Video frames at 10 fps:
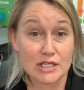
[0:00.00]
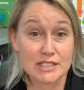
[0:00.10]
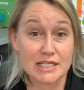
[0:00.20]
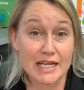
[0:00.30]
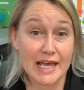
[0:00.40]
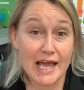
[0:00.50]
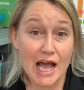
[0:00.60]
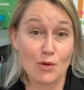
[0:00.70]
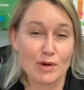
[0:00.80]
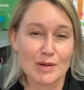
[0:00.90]
Today
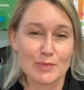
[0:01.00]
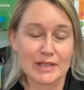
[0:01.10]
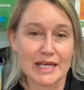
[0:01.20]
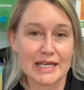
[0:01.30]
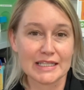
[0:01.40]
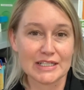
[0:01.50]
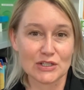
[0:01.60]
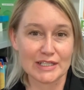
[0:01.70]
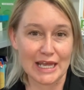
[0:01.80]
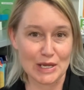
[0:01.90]
I want to play a little
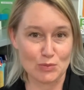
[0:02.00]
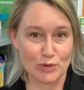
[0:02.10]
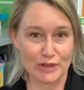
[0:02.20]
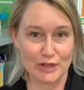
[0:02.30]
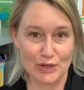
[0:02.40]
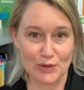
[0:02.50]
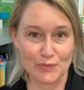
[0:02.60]
game with you.